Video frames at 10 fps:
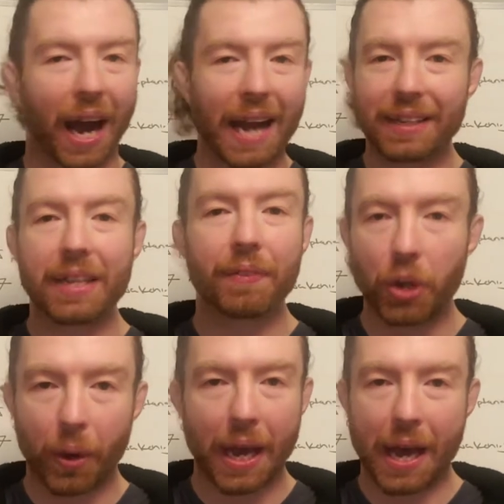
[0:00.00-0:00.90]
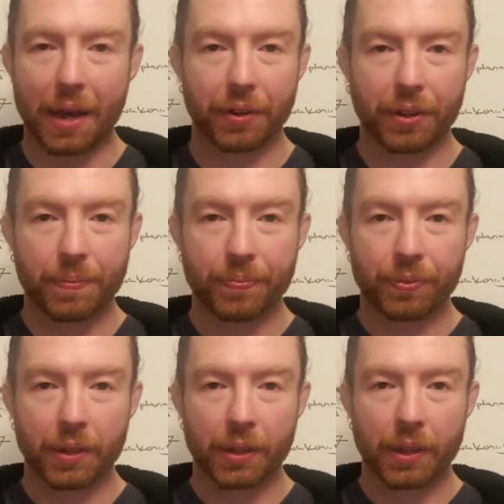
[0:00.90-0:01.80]
I didn't even know I had.
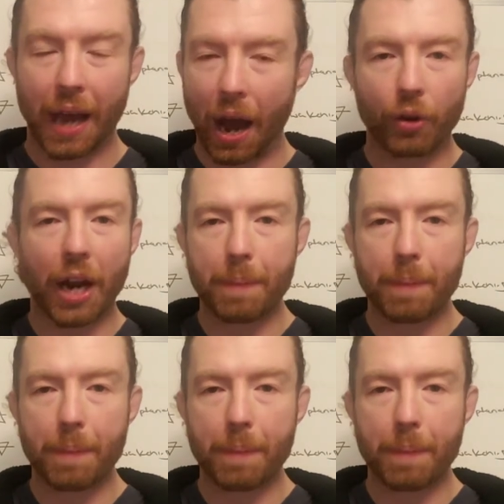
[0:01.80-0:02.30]
How could I